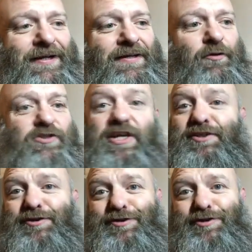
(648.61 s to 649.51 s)

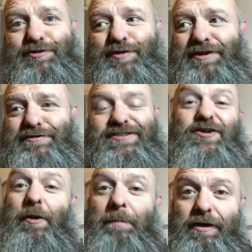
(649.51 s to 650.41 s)
Chase on two wheels, he's
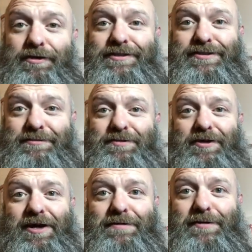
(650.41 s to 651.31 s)
got 1 million
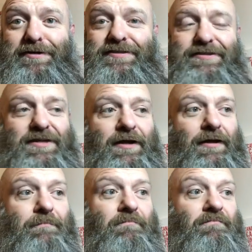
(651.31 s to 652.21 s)
subscribers.
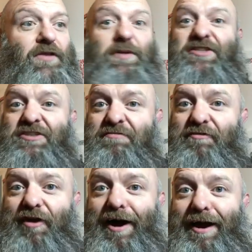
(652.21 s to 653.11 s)
The Missenden
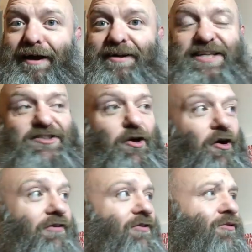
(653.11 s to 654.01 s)
Flyer, he's
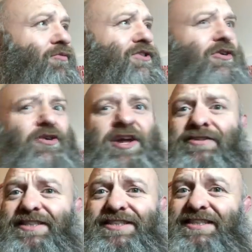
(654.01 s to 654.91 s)
got, what's he got now?
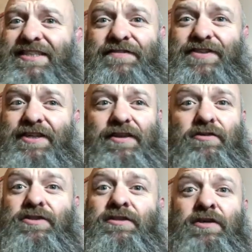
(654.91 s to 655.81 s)
60,
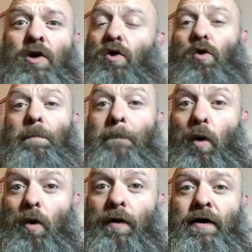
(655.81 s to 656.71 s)
70,000 or
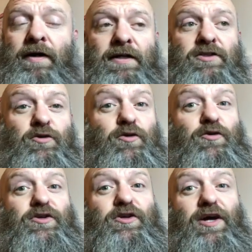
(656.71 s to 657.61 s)
more. So
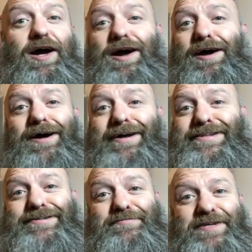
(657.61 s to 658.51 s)

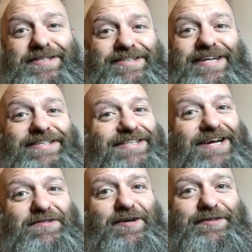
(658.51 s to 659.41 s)
there's me just hitting
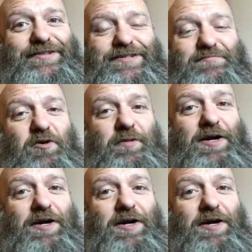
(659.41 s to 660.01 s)
10,000 at the moment.